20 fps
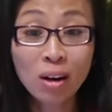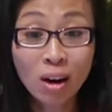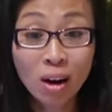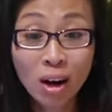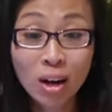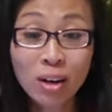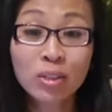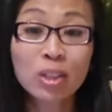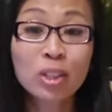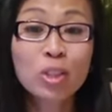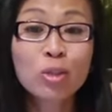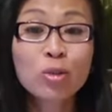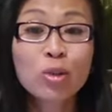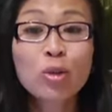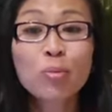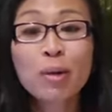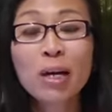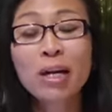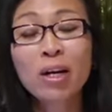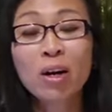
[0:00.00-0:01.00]
on this
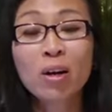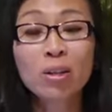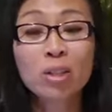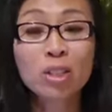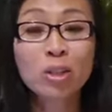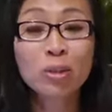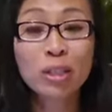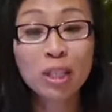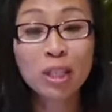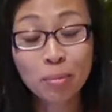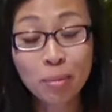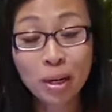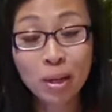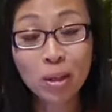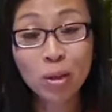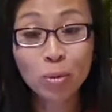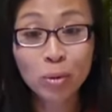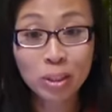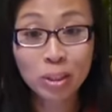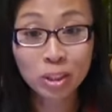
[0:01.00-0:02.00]
group and also email
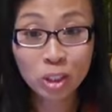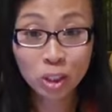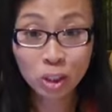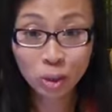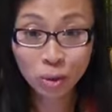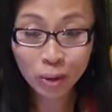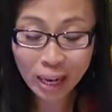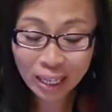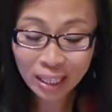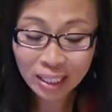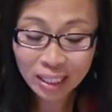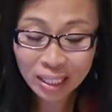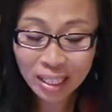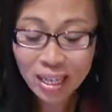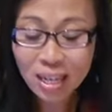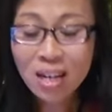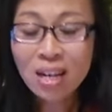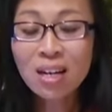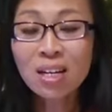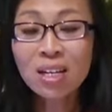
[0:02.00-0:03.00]
the winners directly.
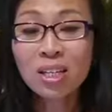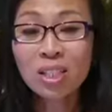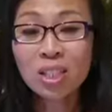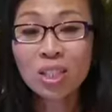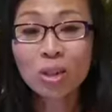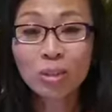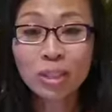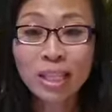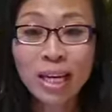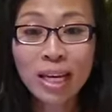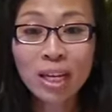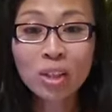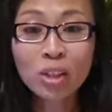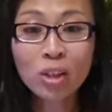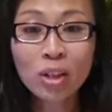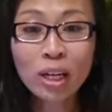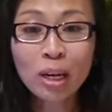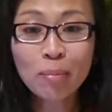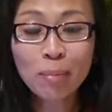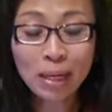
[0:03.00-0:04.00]
So take a
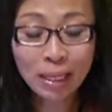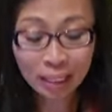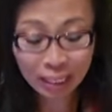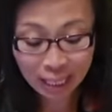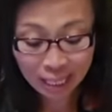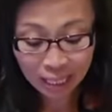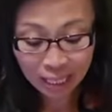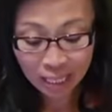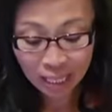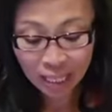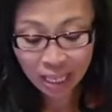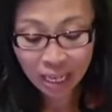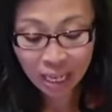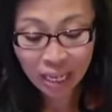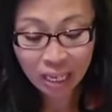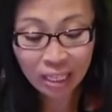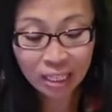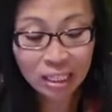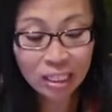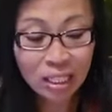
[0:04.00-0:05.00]
look at my link
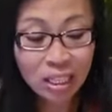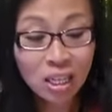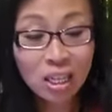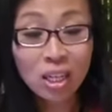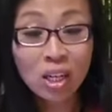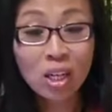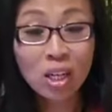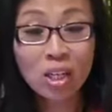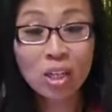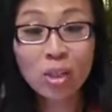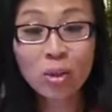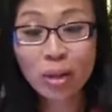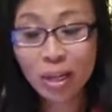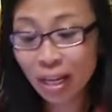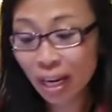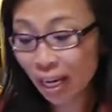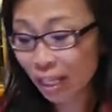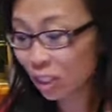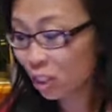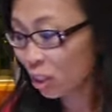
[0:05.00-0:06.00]
and you can
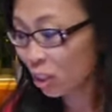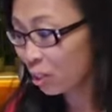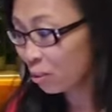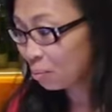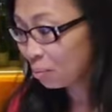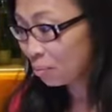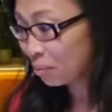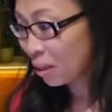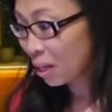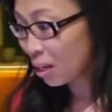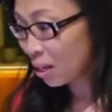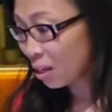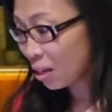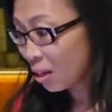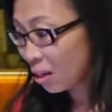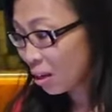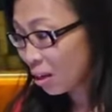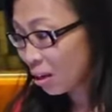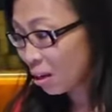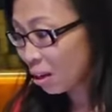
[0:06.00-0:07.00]
enter.
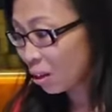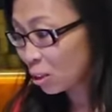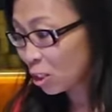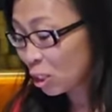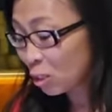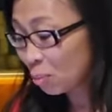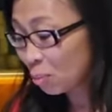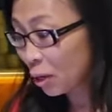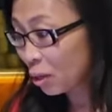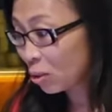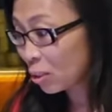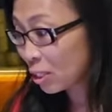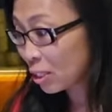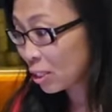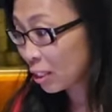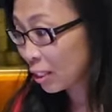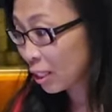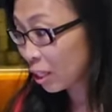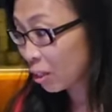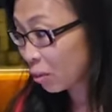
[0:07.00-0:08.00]
I'll just post the
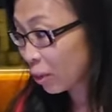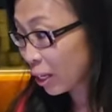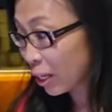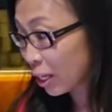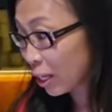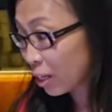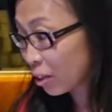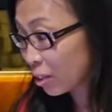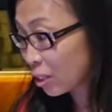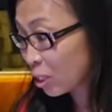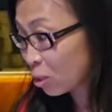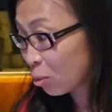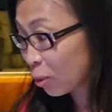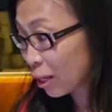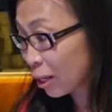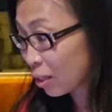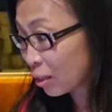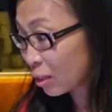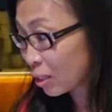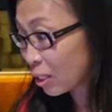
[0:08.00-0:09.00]
link right here as
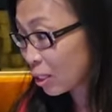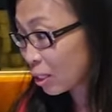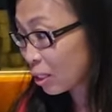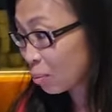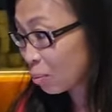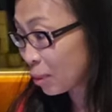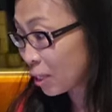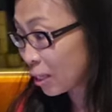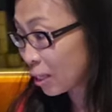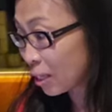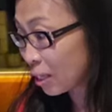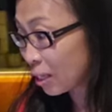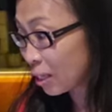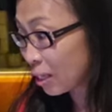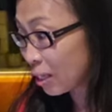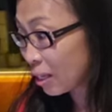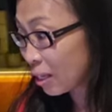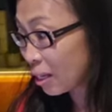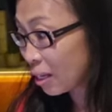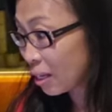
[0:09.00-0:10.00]
well. Just a minute.
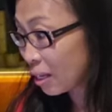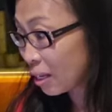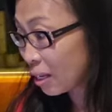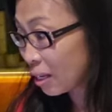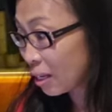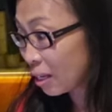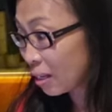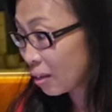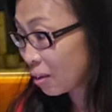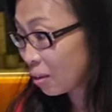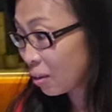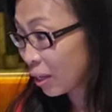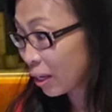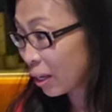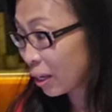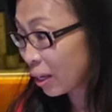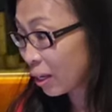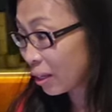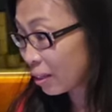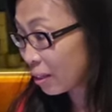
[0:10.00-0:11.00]

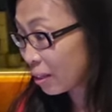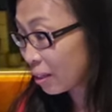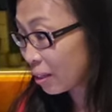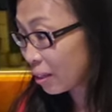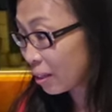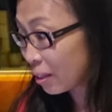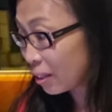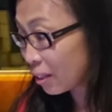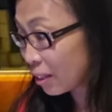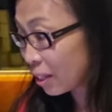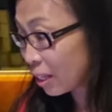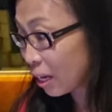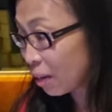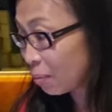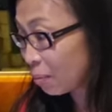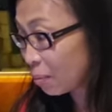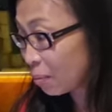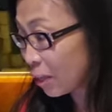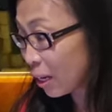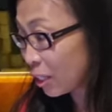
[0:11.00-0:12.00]
Okay. Yeah,
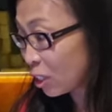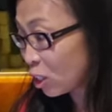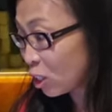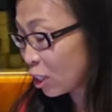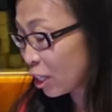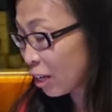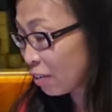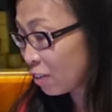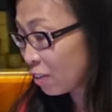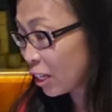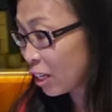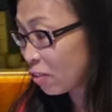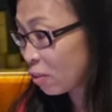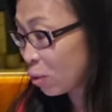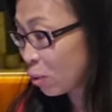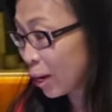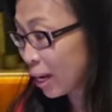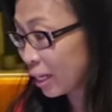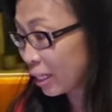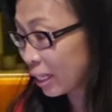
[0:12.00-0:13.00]
you should have a
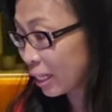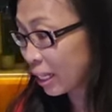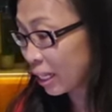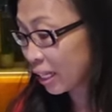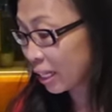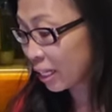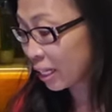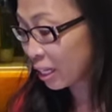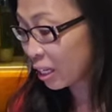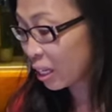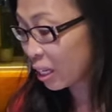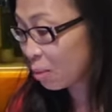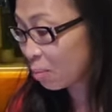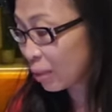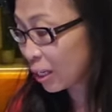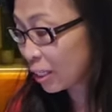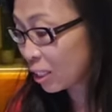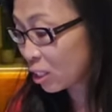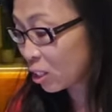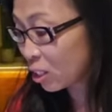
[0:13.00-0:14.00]
giveaway link in
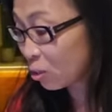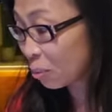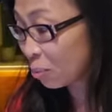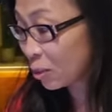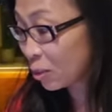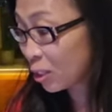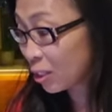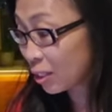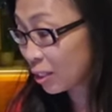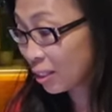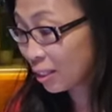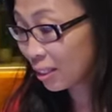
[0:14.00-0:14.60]
my description,